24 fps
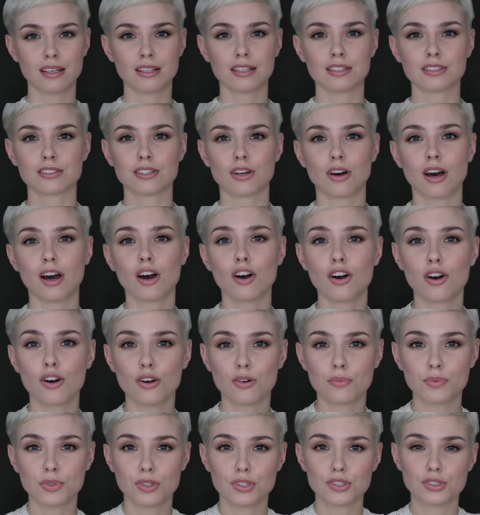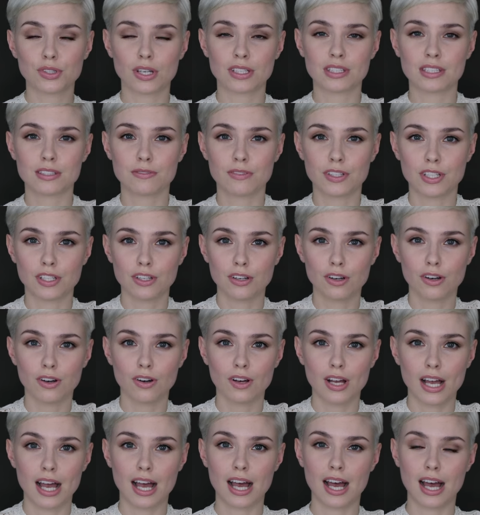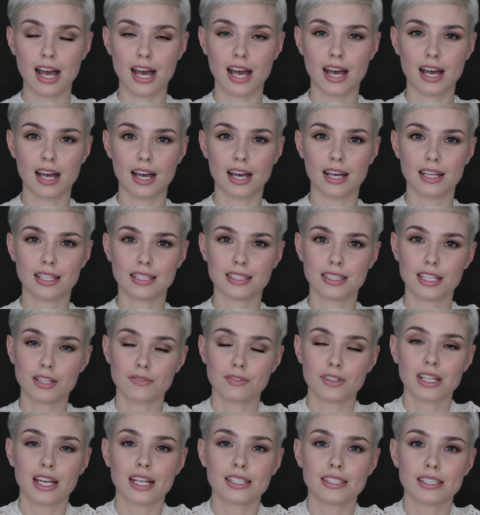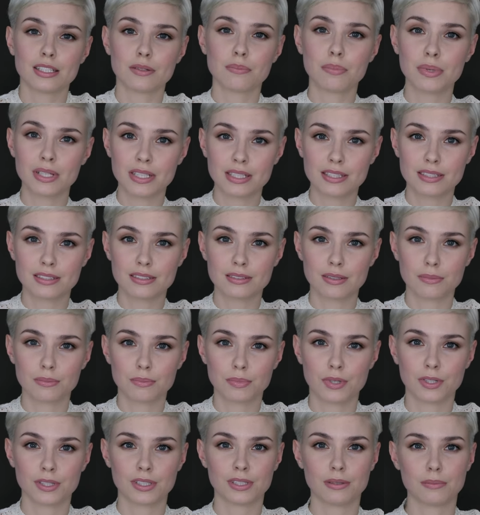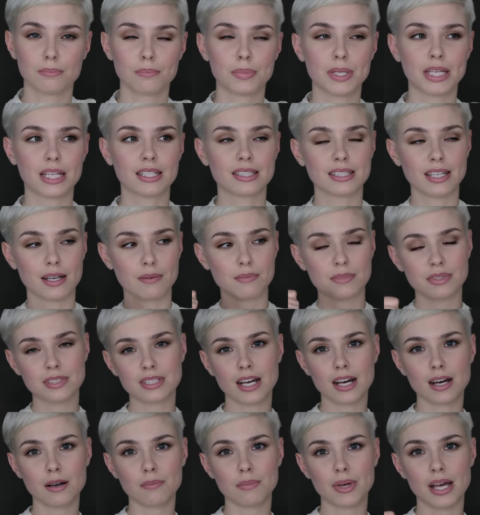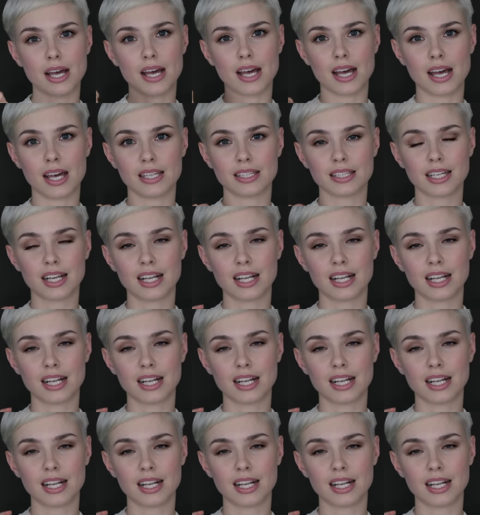So I hope you enjoyed this video. And if you liked it, please, a big thumbs up and